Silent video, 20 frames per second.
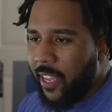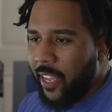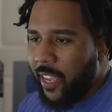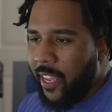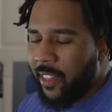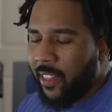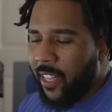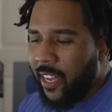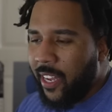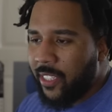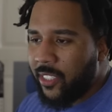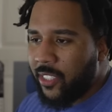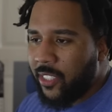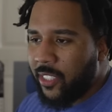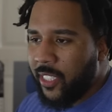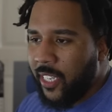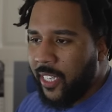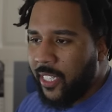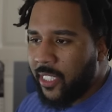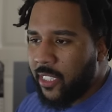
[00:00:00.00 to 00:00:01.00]
inline
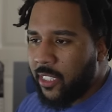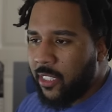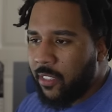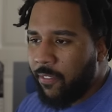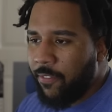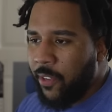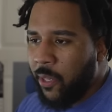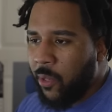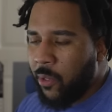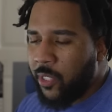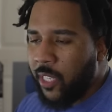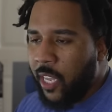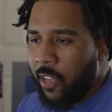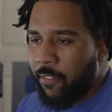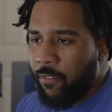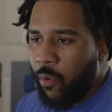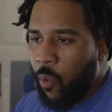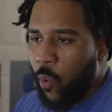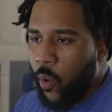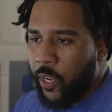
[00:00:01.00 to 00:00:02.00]
six fills
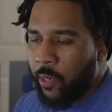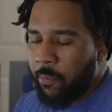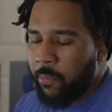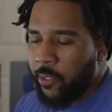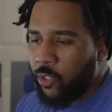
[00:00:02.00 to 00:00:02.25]
that void